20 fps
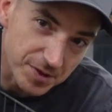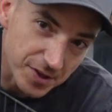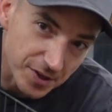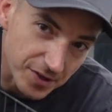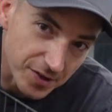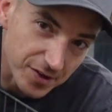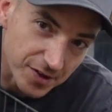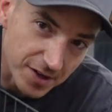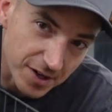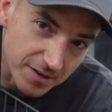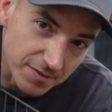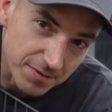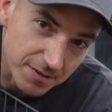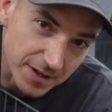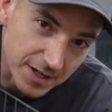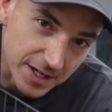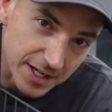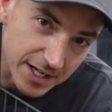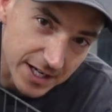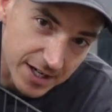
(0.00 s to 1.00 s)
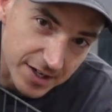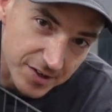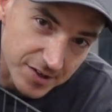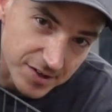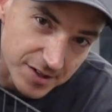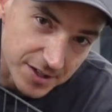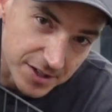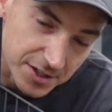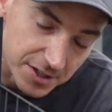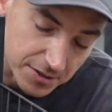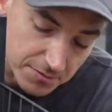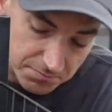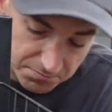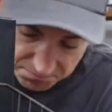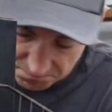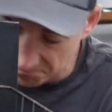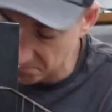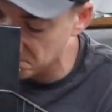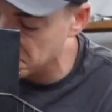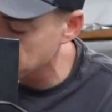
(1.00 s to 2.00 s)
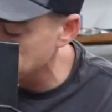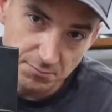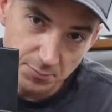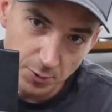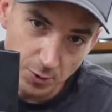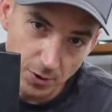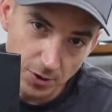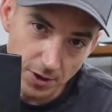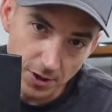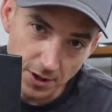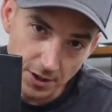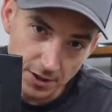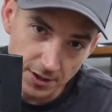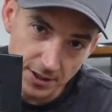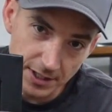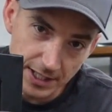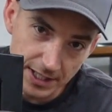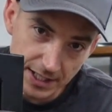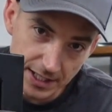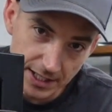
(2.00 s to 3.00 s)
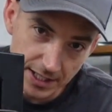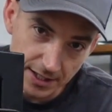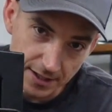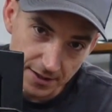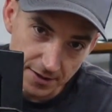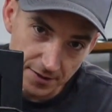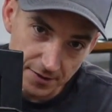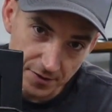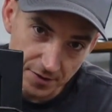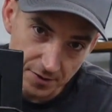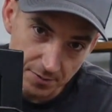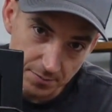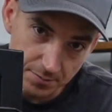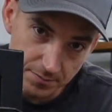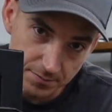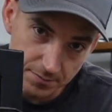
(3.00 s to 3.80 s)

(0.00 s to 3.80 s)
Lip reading: and stuff at a gas station. Or 180 irons.